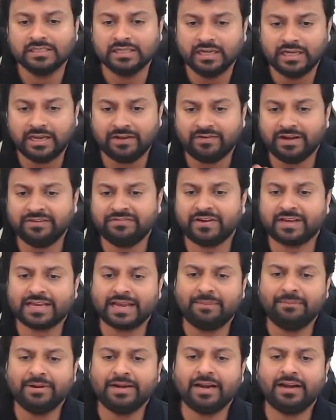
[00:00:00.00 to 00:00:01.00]
Even if a
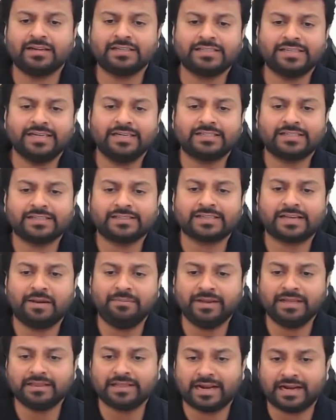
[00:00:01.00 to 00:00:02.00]
capital receipts is
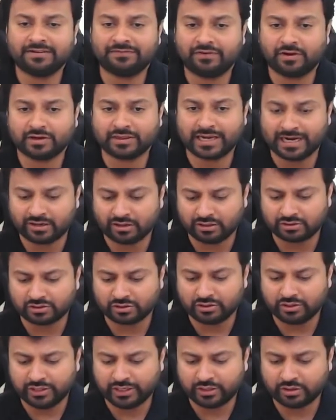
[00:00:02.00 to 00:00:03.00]
coming, that for that also
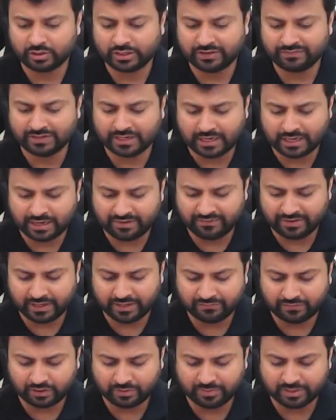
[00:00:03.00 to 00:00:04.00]
you need to give the relevant
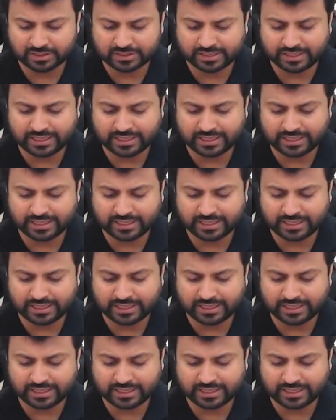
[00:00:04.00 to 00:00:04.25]
information.